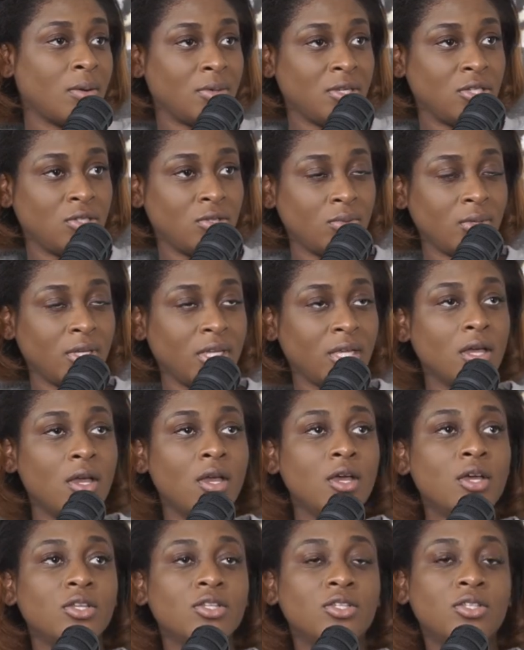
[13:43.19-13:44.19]
be doing.
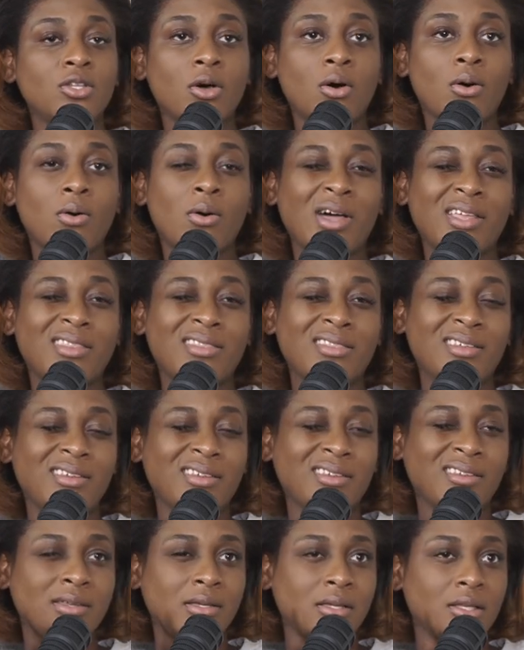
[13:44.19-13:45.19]
So I think